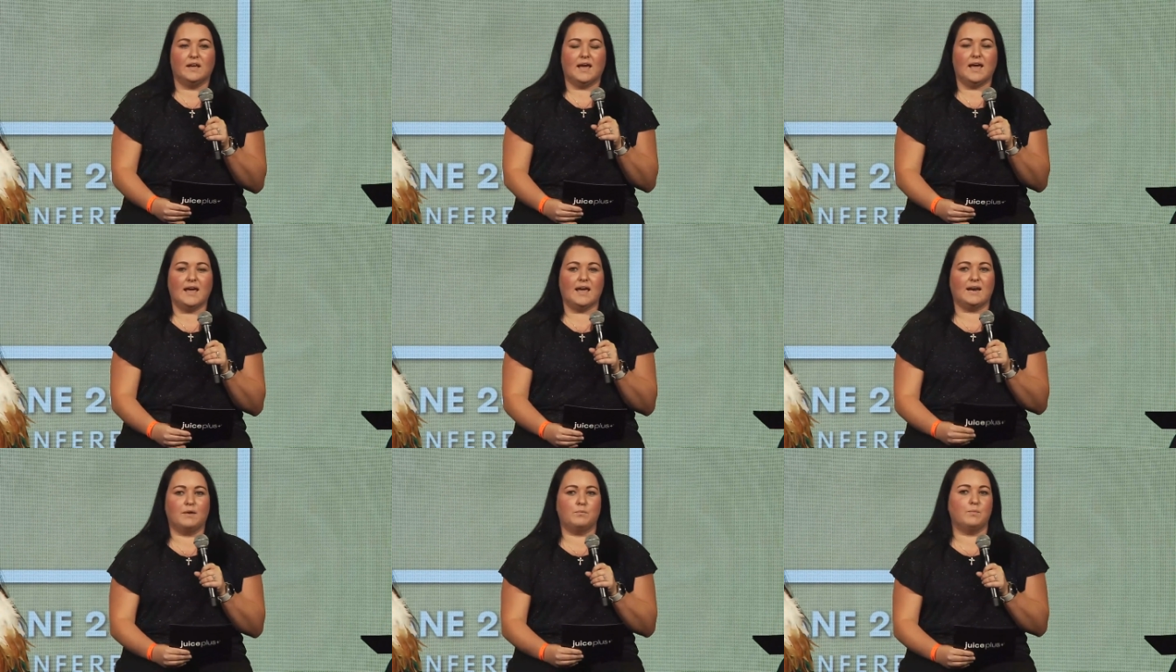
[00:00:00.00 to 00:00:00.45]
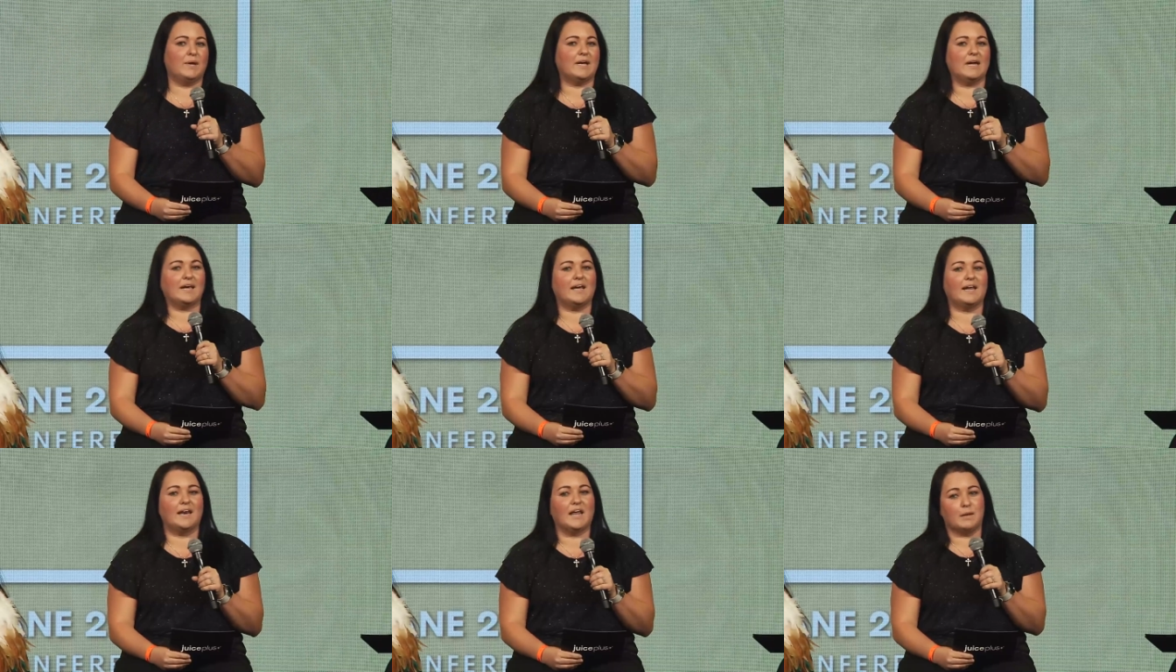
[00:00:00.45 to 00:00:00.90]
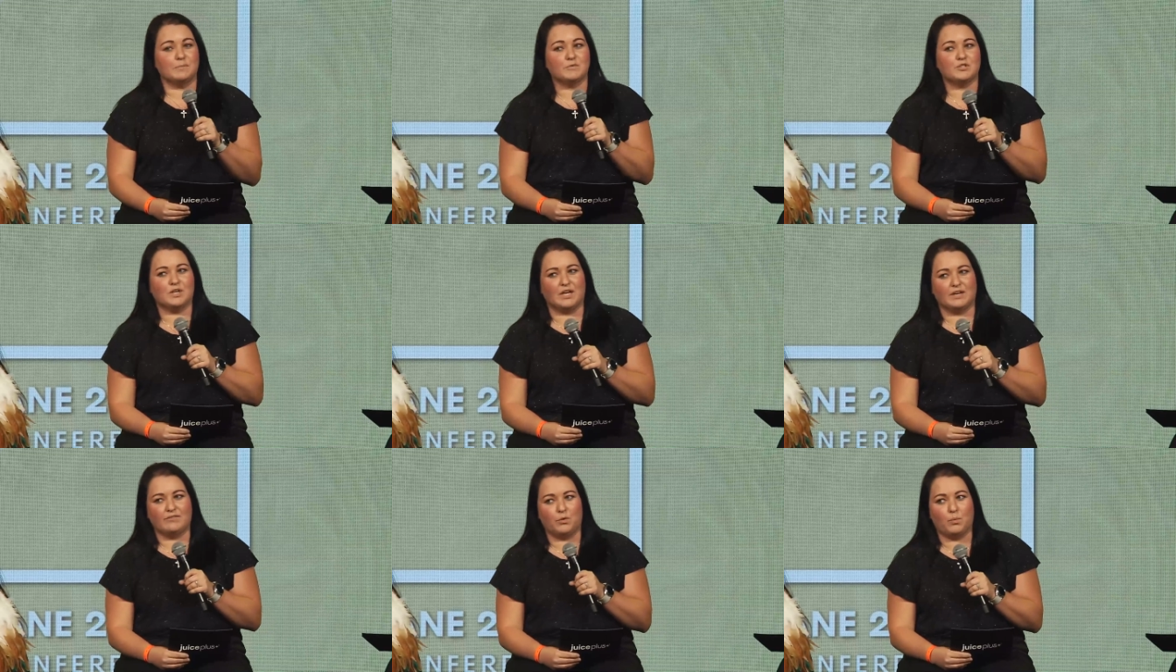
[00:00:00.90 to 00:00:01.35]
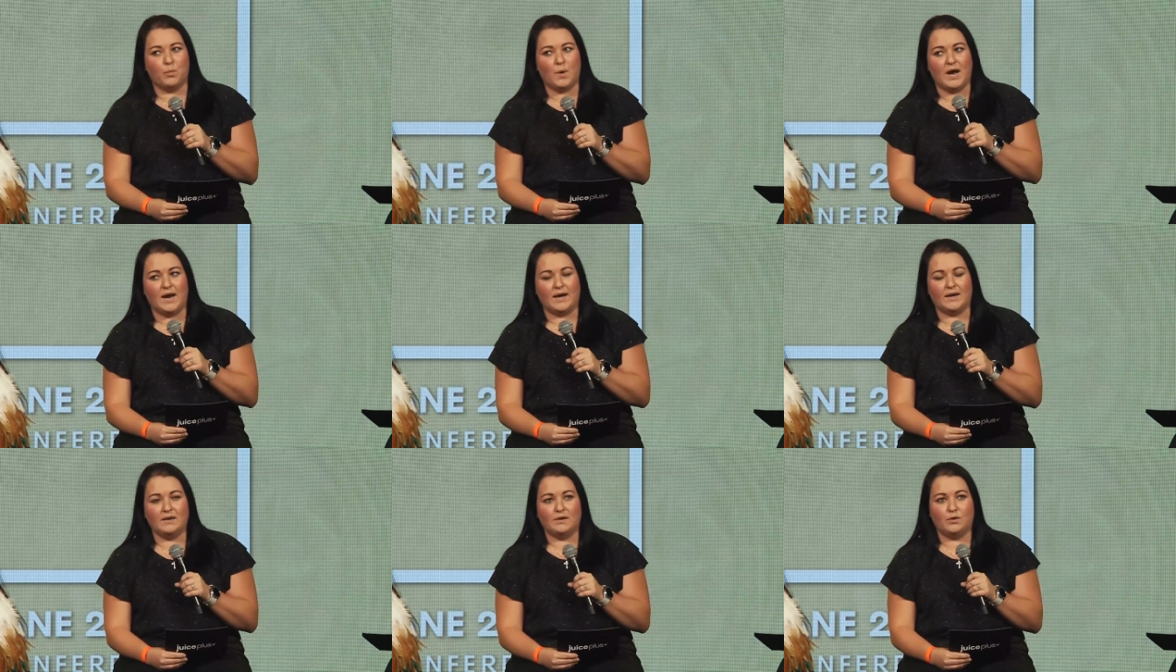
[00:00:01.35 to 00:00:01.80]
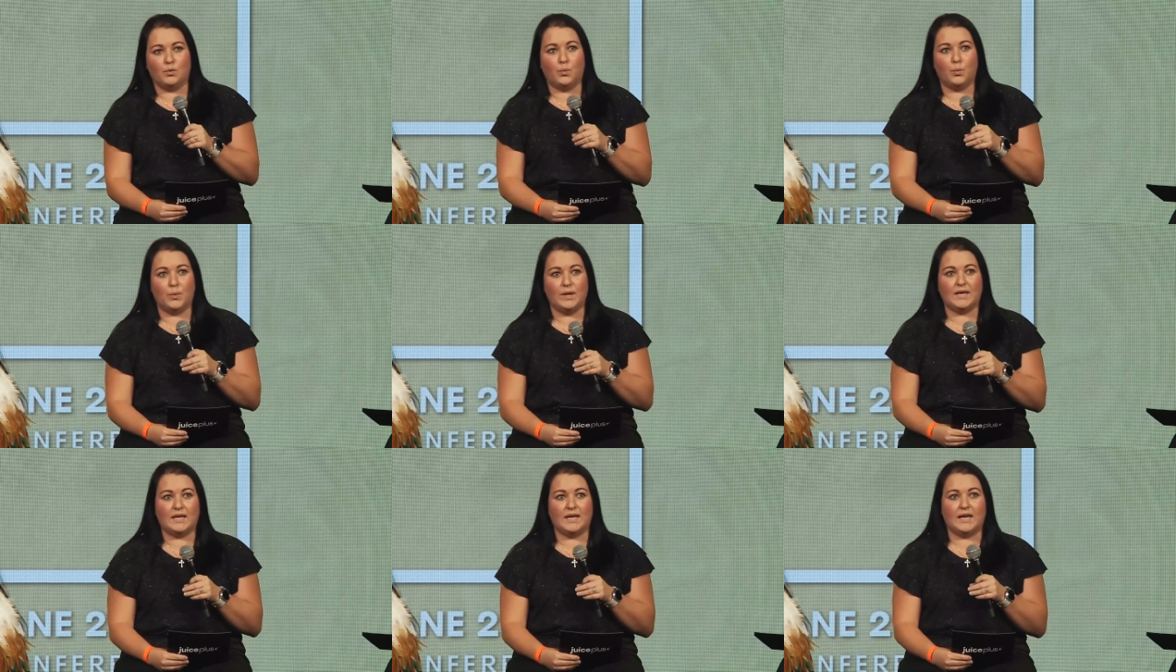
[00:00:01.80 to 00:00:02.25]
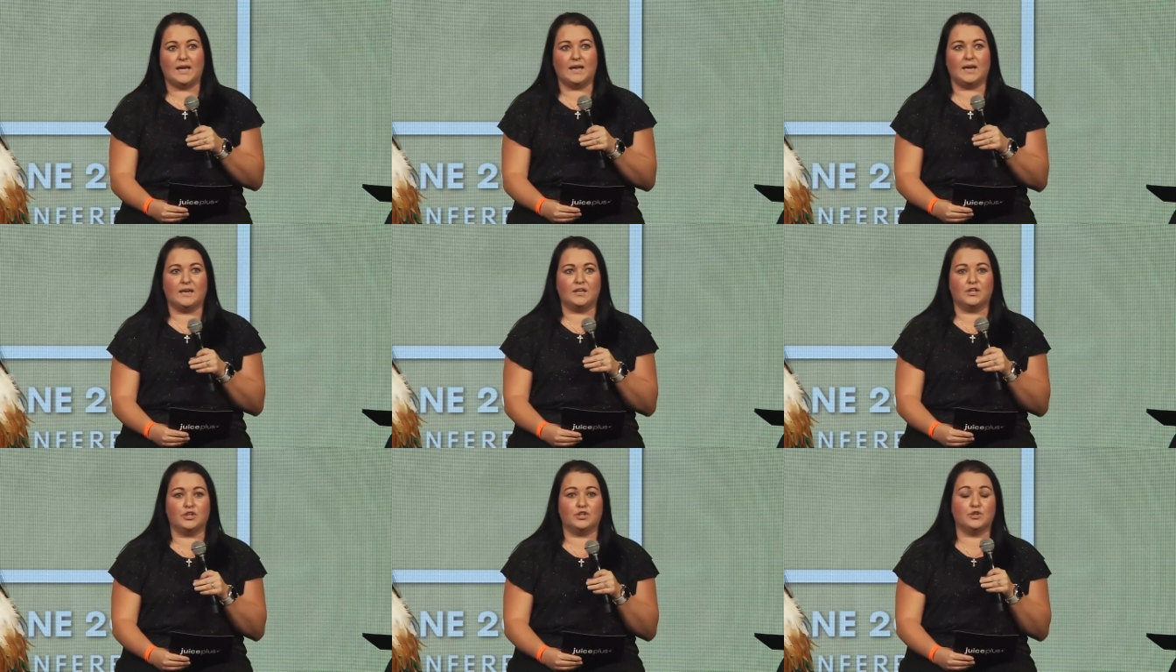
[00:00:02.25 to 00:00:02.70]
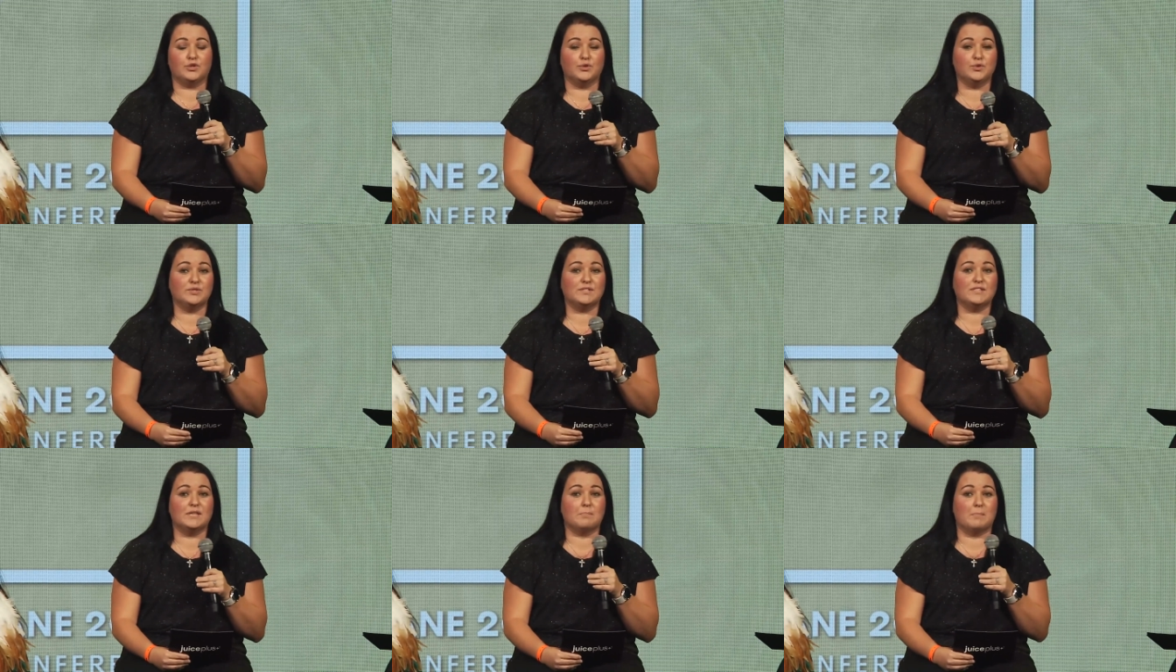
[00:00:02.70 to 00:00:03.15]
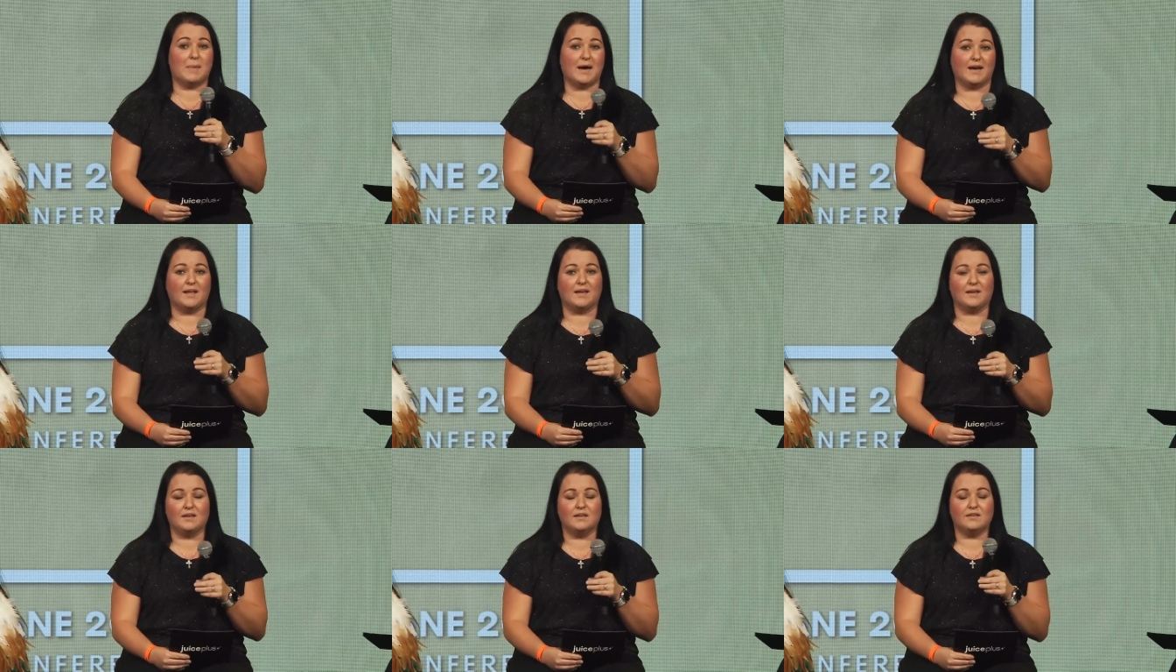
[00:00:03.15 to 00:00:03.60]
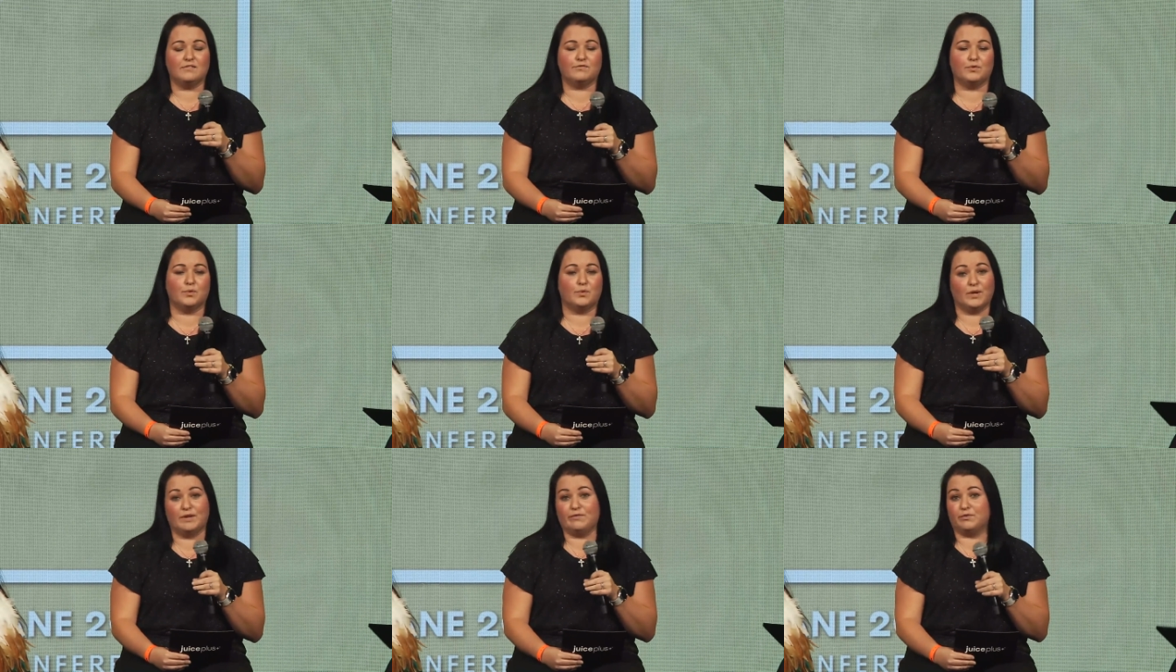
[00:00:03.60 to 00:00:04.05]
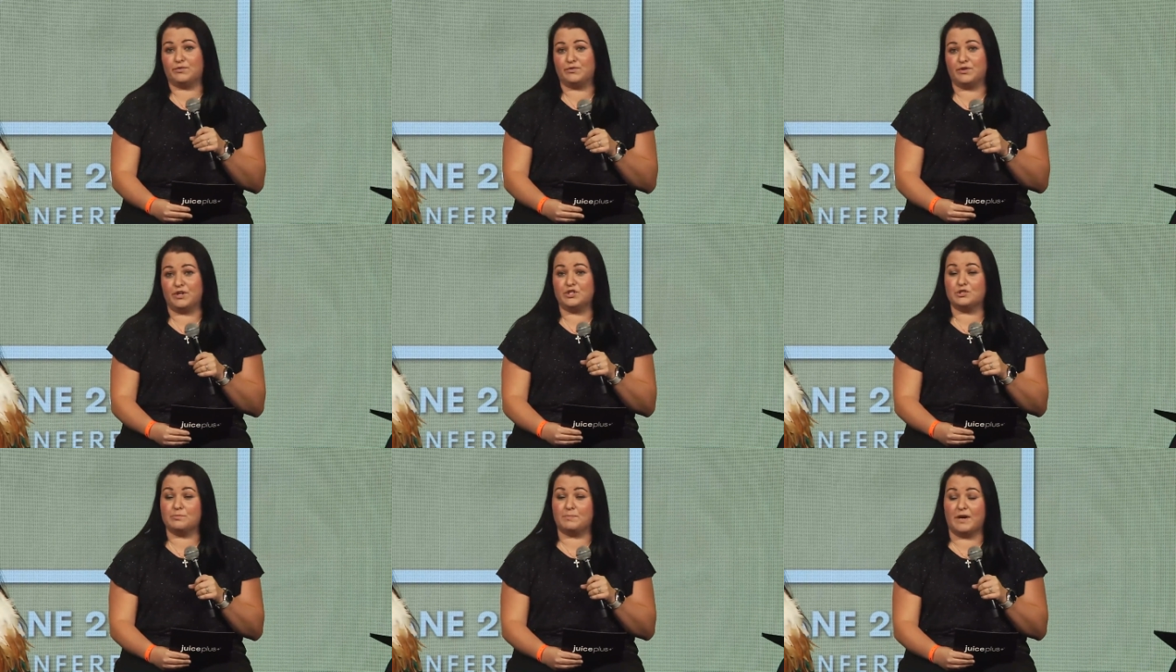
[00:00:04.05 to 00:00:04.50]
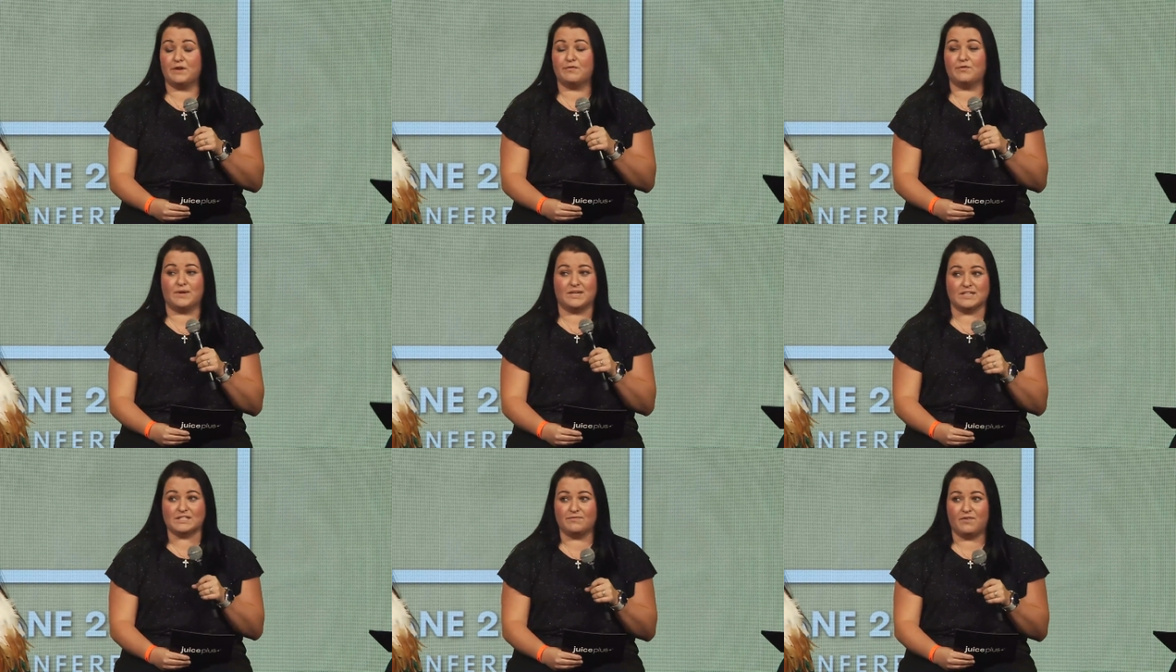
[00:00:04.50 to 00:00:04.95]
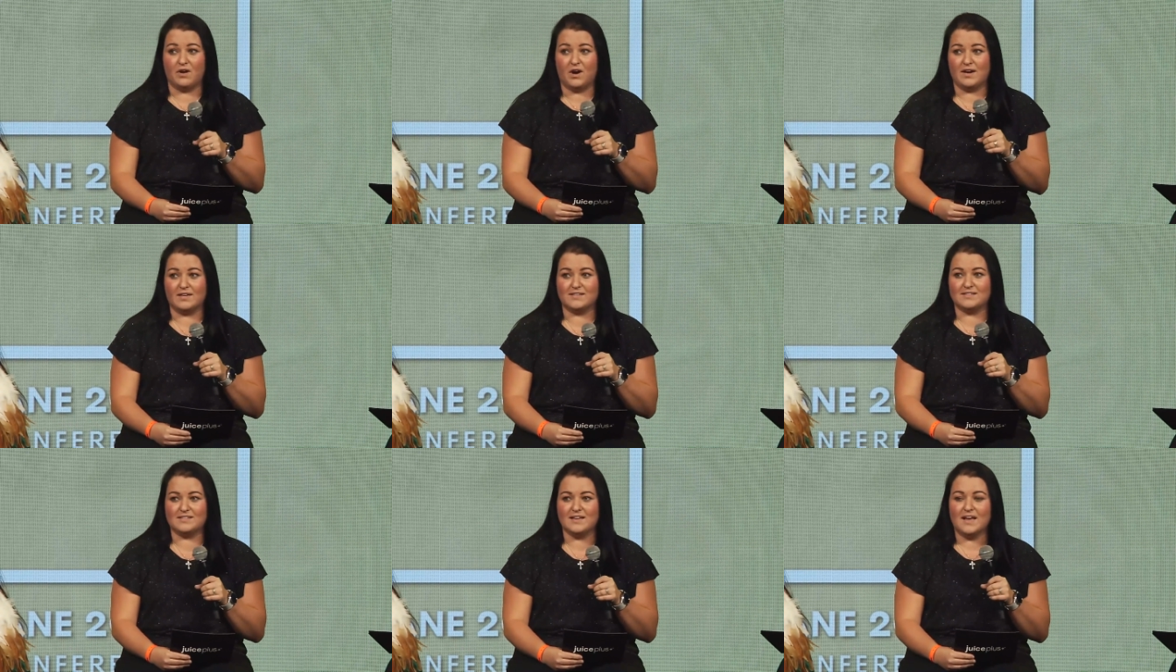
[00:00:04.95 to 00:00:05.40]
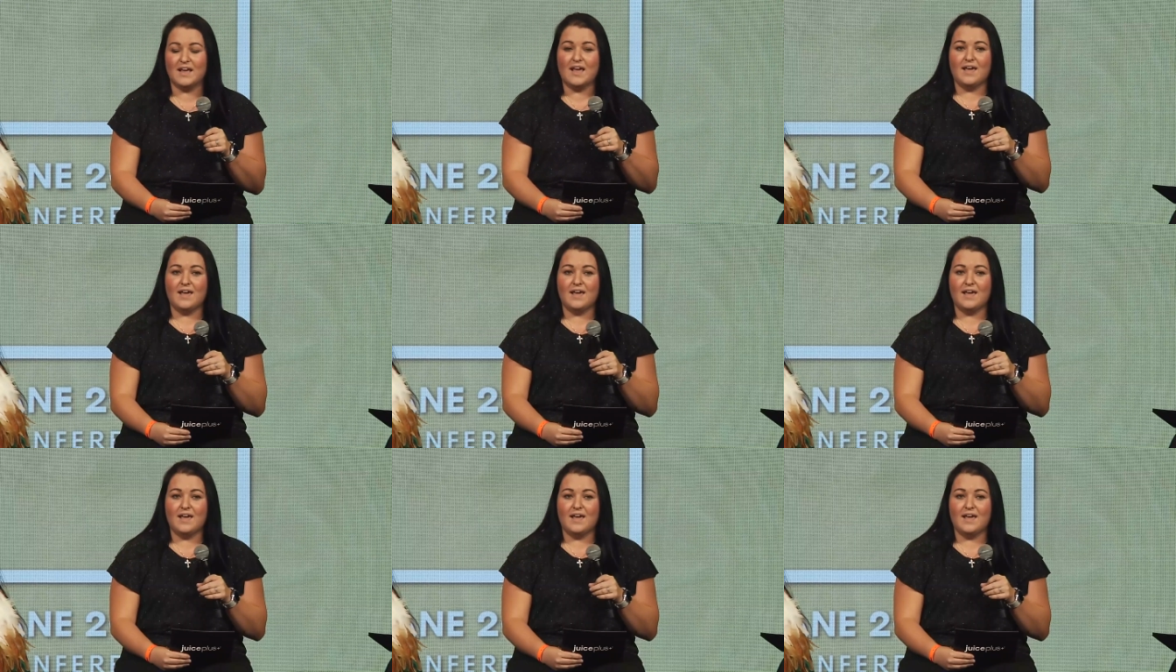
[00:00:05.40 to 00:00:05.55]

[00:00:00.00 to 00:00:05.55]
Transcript: and we can get him to level one, we can use the money for level three to pay for his flights.